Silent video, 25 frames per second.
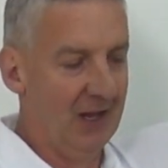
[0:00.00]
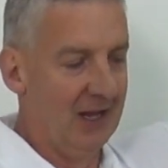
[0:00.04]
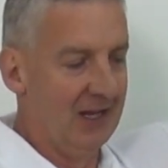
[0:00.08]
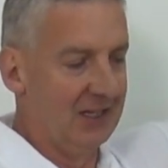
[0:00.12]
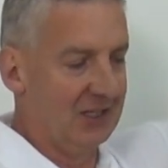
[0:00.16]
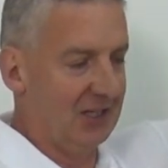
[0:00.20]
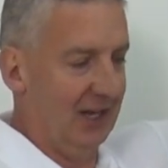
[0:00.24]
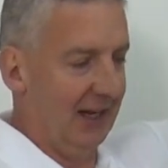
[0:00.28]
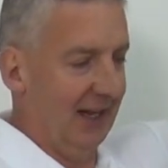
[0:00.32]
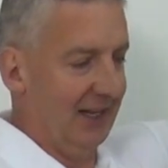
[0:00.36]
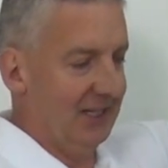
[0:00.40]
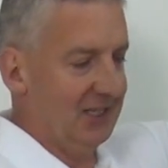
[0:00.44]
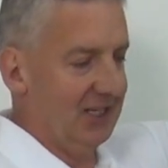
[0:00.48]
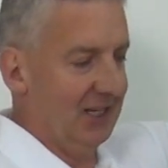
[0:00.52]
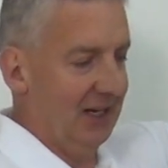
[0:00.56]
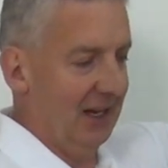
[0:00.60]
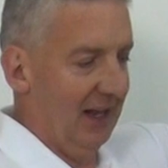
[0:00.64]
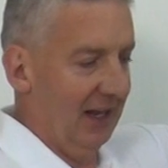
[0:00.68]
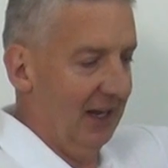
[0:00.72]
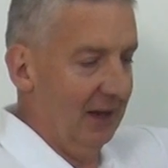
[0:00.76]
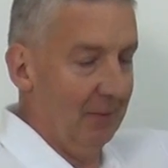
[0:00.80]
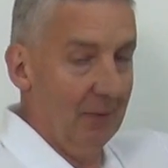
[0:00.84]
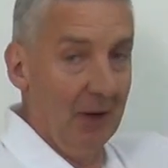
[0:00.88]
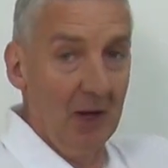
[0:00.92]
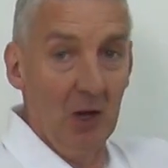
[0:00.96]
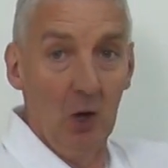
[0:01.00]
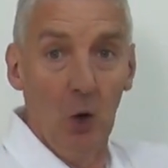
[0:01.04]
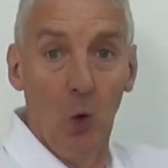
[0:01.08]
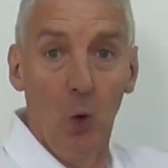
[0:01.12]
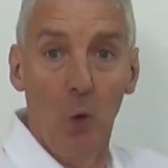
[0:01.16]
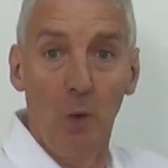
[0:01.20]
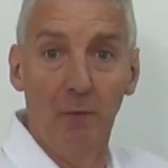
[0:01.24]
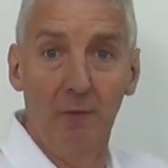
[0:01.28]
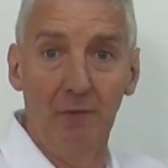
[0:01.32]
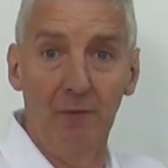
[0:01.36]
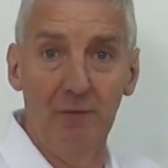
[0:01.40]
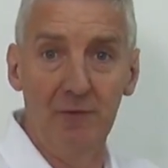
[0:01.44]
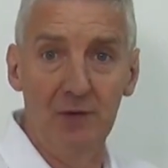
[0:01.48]
So that's it anyway, an
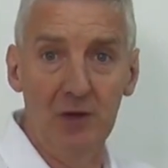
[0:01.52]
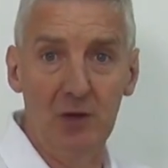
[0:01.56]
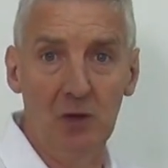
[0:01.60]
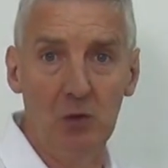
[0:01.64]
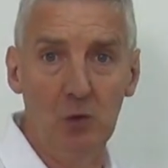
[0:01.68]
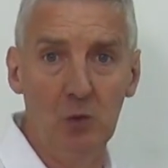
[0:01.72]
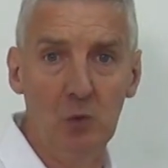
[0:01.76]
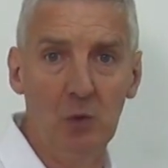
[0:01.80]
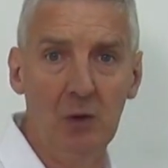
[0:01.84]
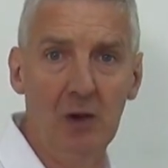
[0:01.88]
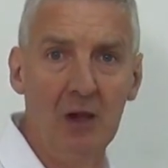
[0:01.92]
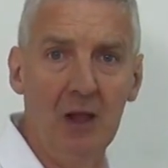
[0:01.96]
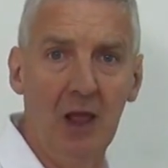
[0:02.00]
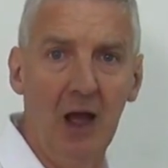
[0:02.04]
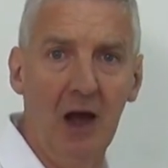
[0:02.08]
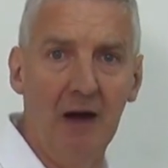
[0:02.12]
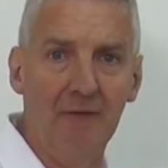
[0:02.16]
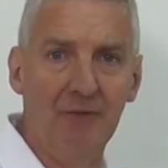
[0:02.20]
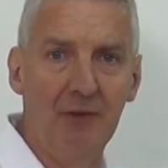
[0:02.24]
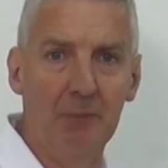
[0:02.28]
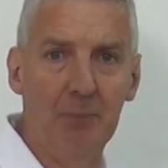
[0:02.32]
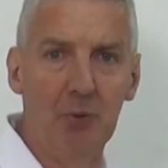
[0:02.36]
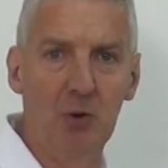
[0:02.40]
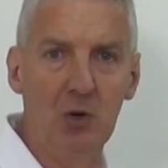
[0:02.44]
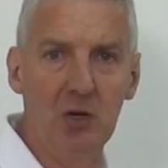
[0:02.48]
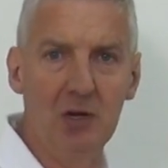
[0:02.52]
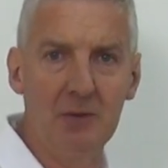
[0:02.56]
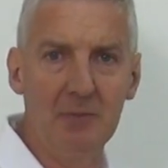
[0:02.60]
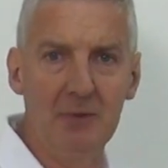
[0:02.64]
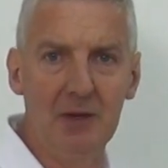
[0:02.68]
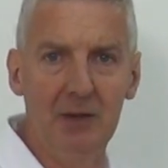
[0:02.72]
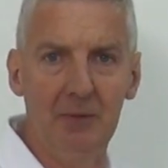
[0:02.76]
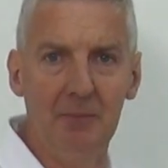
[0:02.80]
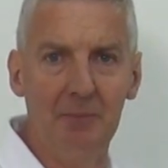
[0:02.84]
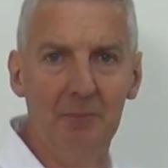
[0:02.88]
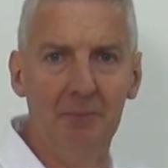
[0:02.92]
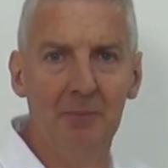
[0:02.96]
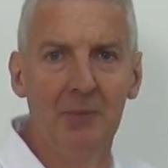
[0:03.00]
overview of the
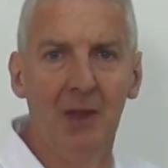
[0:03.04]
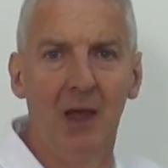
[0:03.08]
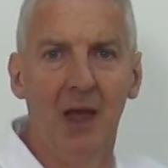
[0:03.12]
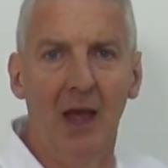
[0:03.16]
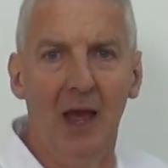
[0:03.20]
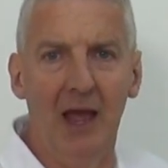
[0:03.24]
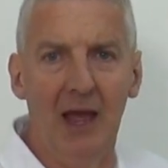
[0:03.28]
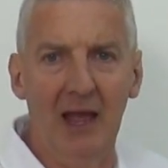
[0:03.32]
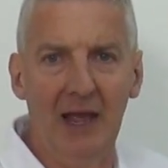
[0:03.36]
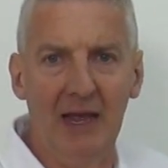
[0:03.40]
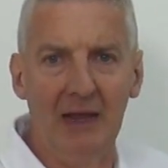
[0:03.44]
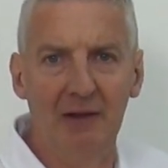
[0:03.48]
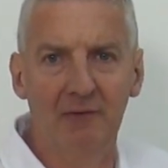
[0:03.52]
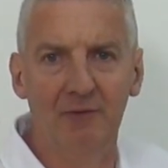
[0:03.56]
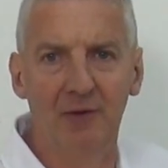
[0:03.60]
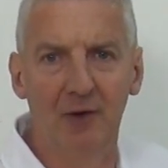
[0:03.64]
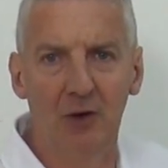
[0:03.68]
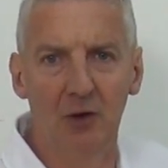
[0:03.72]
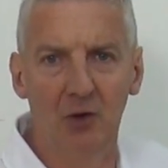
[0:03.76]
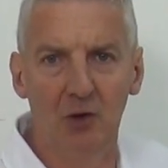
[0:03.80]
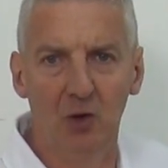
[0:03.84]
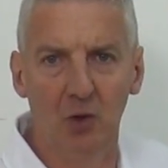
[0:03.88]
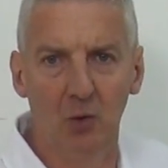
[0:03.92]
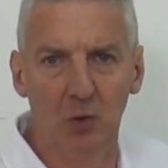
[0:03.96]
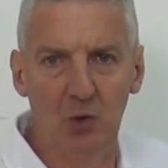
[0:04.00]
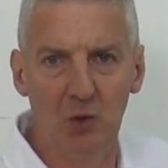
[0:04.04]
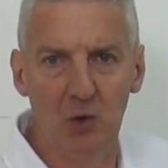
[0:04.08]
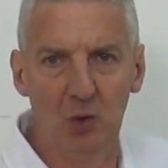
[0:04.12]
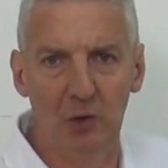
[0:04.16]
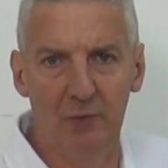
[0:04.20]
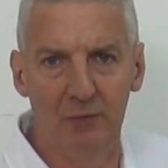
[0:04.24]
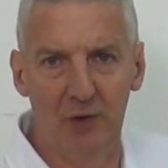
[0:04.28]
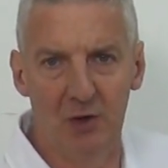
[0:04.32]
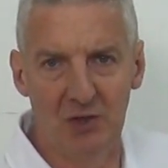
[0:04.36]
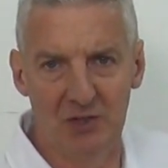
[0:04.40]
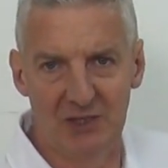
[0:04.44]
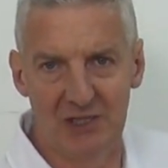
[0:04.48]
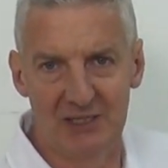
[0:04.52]
premium Inverto
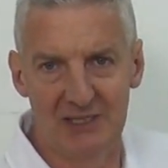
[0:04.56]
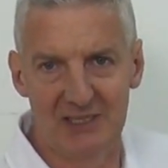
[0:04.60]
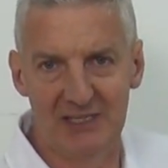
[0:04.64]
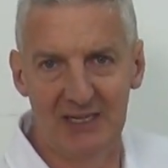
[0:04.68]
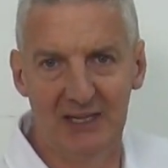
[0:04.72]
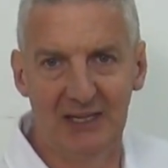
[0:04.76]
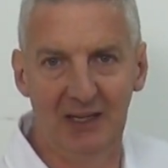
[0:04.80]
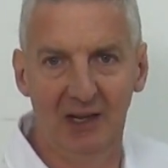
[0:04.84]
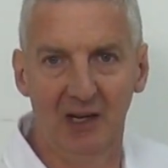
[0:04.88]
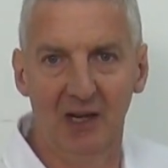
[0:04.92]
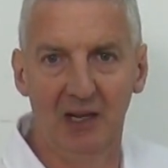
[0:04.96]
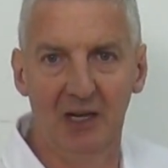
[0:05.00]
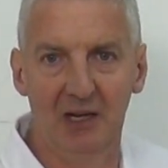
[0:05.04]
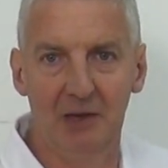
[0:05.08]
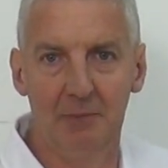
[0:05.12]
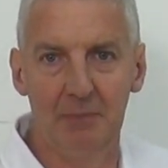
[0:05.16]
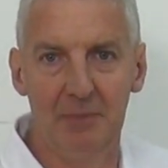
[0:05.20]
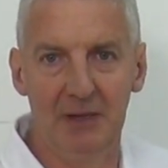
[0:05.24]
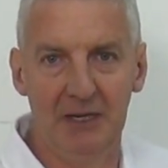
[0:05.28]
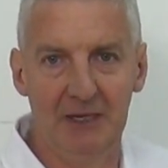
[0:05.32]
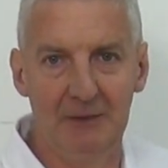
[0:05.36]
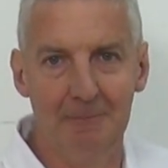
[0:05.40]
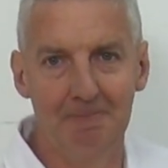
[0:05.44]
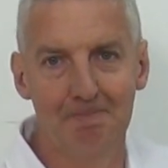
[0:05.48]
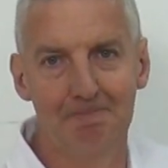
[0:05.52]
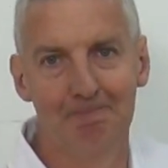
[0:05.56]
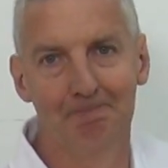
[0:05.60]
Universal Single LNB.